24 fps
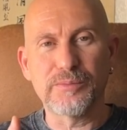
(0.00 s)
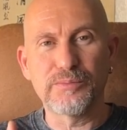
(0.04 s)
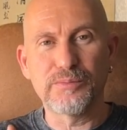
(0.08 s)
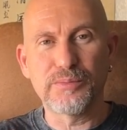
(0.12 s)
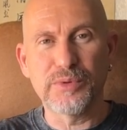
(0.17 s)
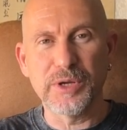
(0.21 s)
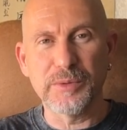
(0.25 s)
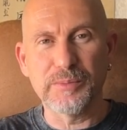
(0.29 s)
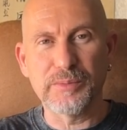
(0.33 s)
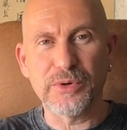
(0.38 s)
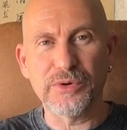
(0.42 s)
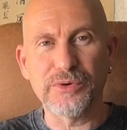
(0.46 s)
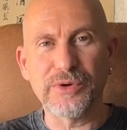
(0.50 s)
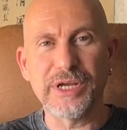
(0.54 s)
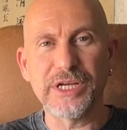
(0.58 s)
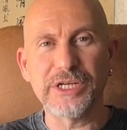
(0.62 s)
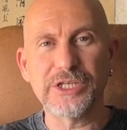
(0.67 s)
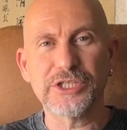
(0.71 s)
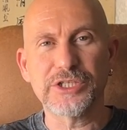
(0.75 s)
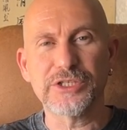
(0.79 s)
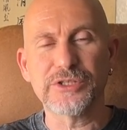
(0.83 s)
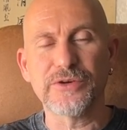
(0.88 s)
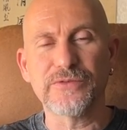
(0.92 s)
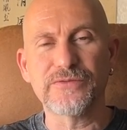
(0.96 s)

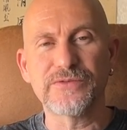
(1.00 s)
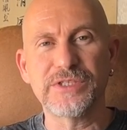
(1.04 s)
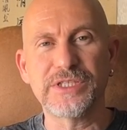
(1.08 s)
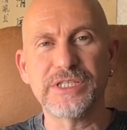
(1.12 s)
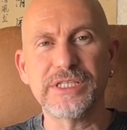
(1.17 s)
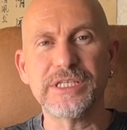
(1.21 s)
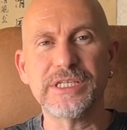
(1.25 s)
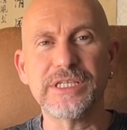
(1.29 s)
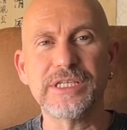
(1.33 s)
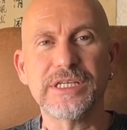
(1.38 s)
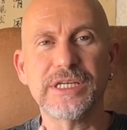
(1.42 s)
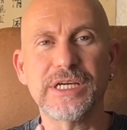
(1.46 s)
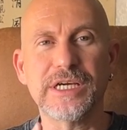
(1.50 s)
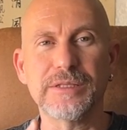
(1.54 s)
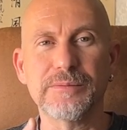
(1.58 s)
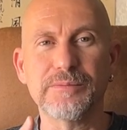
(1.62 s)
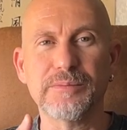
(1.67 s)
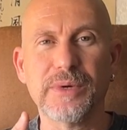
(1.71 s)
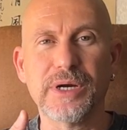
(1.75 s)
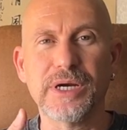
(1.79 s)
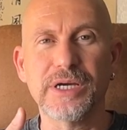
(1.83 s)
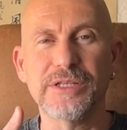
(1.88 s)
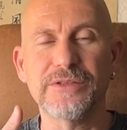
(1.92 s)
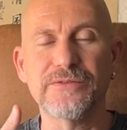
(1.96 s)
preparation of tea and
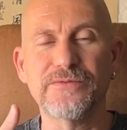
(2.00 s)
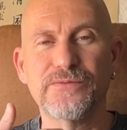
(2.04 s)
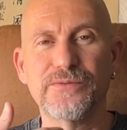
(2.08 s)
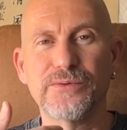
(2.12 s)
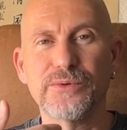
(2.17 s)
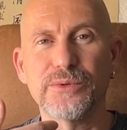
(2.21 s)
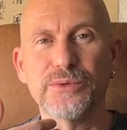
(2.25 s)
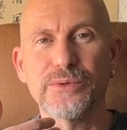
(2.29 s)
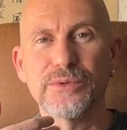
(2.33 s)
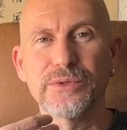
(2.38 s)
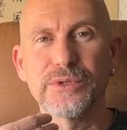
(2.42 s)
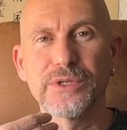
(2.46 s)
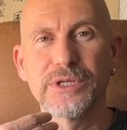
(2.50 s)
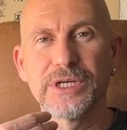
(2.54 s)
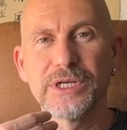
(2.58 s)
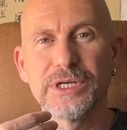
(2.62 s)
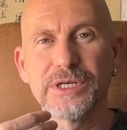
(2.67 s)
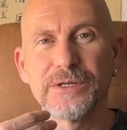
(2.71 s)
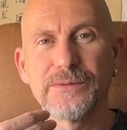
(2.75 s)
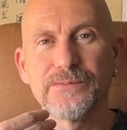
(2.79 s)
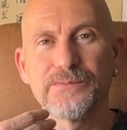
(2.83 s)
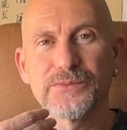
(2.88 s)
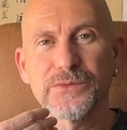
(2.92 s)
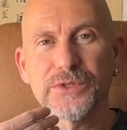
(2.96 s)
mindful
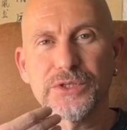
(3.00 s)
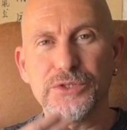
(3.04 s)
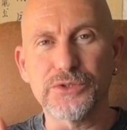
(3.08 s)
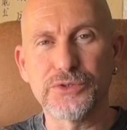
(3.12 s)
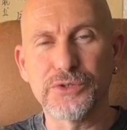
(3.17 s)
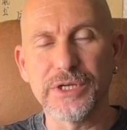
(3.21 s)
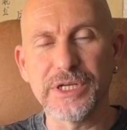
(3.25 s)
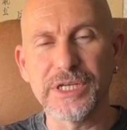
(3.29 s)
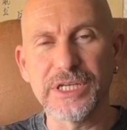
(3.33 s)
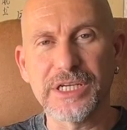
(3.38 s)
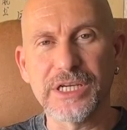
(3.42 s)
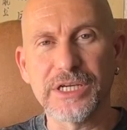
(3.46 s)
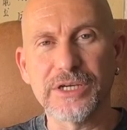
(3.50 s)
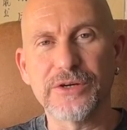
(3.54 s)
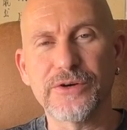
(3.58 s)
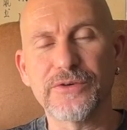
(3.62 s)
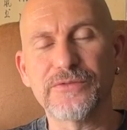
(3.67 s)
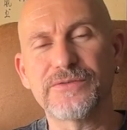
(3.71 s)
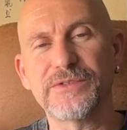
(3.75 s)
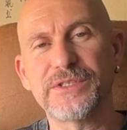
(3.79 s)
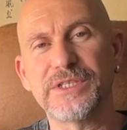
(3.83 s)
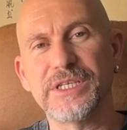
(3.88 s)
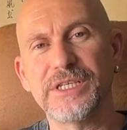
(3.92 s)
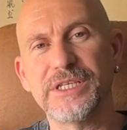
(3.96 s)
drinking
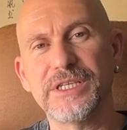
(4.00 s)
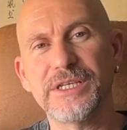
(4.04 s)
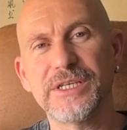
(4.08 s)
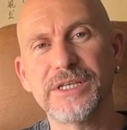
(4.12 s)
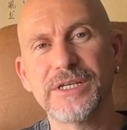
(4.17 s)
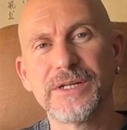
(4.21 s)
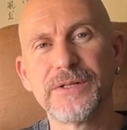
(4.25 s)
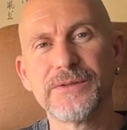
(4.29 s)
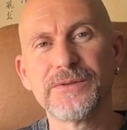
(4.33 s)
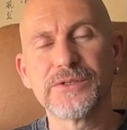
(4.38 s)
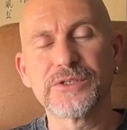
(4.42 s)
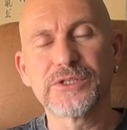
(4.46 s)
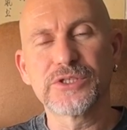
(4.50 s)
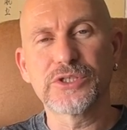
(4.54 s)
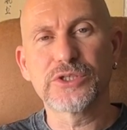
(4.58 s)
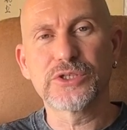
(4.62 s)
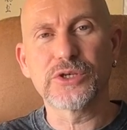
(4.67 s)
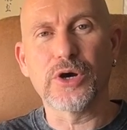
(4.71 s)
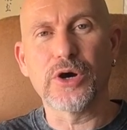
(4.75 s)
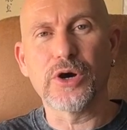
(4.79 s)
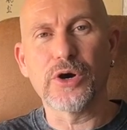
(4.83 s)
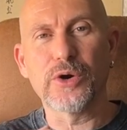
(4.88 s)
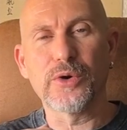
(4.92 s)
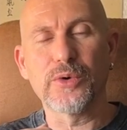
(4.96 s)
of tea.
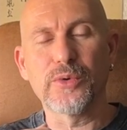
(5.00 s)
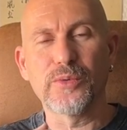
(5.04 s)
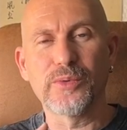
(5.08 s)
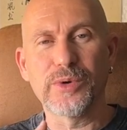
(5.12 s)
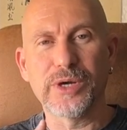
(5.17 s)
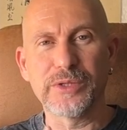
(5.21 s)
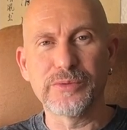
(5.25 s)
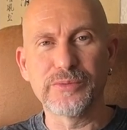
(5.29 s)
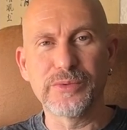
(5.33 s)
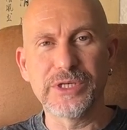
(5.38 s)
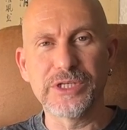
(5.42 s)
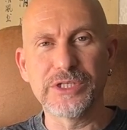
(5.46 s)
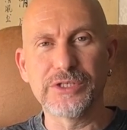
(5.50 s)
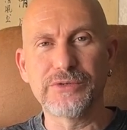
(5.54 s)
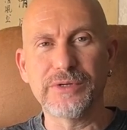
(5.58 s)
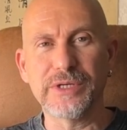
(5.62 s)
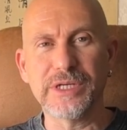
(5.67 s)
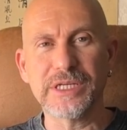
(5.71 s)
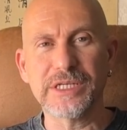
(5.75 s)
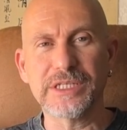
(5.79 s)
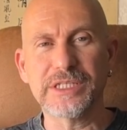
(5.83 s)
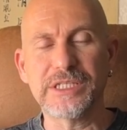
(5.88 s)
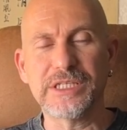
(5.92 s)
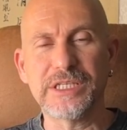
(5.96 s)
So when we
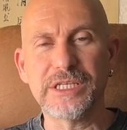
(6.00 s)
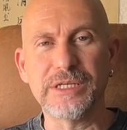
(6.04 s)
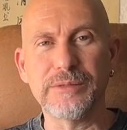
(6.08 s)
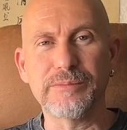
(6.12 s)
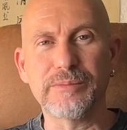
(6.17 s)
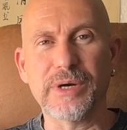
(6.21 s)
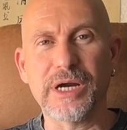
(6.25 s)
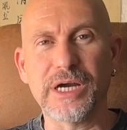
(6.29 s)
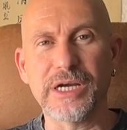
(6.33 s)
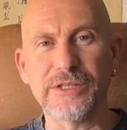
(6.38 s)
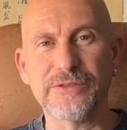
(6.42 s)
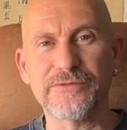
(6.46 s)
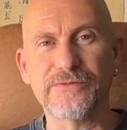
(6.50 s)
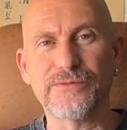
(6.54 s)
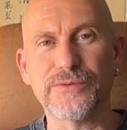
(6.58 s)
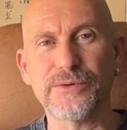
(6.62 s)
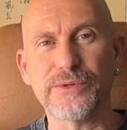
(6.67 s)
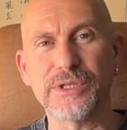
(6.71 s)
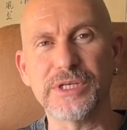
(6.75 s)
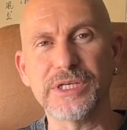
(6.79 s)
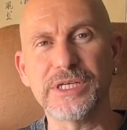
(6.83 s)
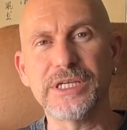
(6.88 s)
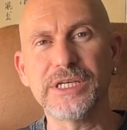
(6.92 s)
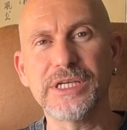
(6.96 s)
drink tea
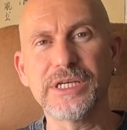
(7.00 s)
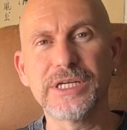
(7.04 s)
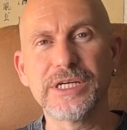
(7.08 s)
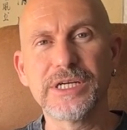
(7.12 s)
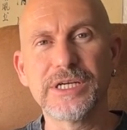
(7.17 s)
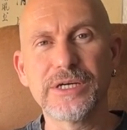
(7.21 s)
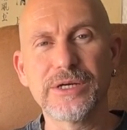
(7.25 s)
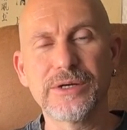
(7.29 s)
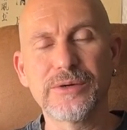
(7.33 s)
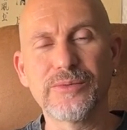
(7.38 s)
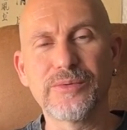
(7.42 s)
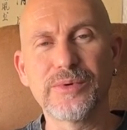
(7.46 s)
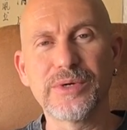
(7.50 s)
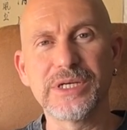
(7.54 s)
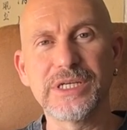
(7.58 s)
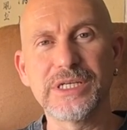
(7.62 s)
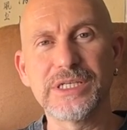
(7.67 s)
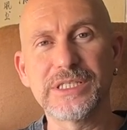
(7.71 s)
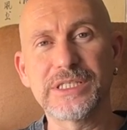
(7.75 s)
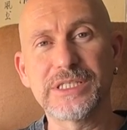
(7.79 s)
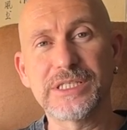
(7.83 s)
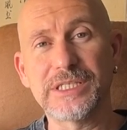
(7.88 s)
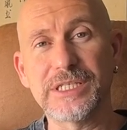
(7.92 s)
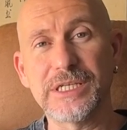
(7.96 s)
mindfully, we
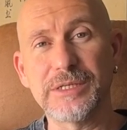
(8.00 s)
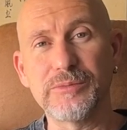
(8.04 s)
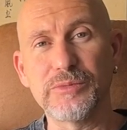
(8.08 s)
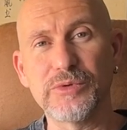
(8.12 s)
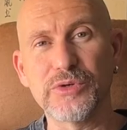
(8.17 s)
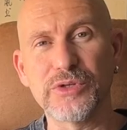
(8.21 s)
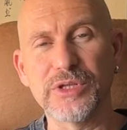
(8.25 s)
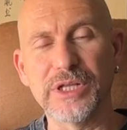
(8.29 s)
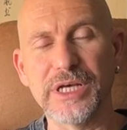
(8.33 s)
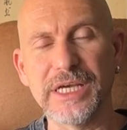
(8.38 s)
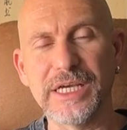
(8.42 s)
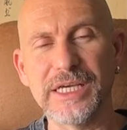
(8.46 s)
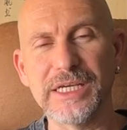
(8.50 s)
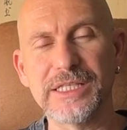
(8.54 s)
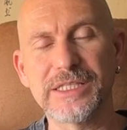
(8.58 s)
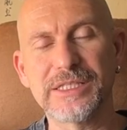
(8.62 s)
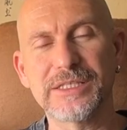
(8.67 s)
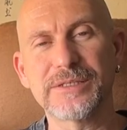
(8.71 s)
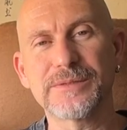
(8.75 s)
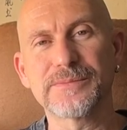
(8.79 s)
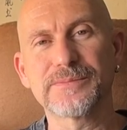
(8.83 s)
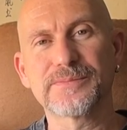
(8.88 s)
stimulate